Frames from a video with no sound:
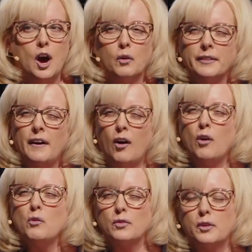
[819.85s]
when
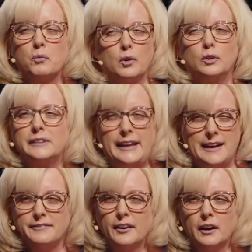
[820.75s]
all the world
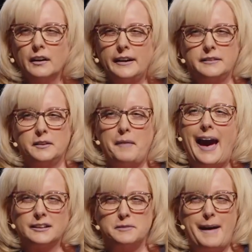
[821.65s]
gave her is a
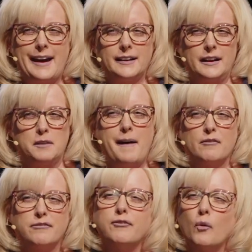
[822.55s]
packed bag and
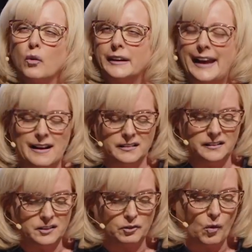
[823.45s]
about four
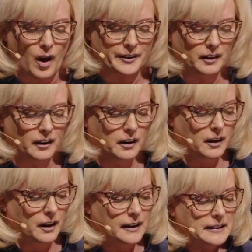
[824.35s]
gallons of water,
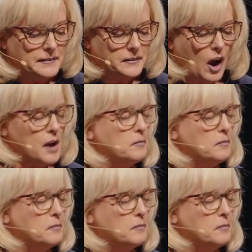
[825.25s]
God